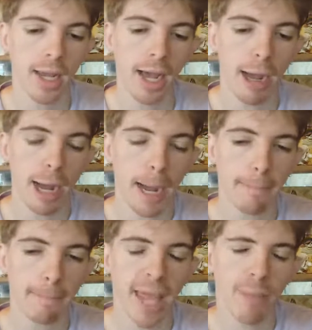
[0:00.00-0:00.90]

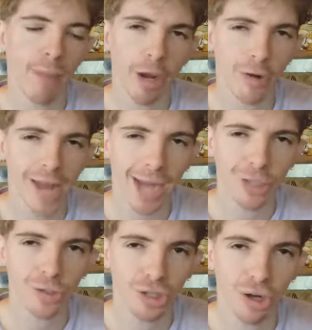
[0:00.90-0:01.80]
um, a
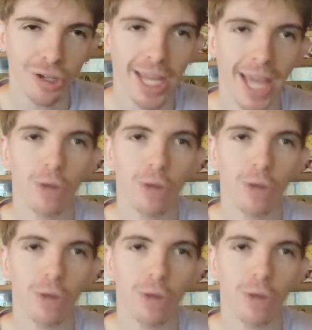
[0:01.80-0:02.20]
micronational shark tank